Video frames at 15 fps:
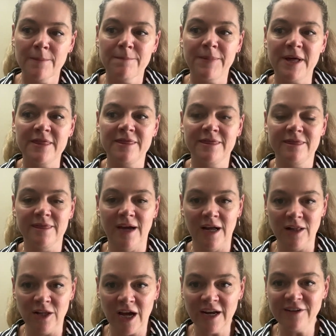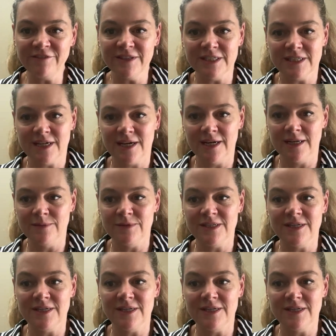But a lot of the times,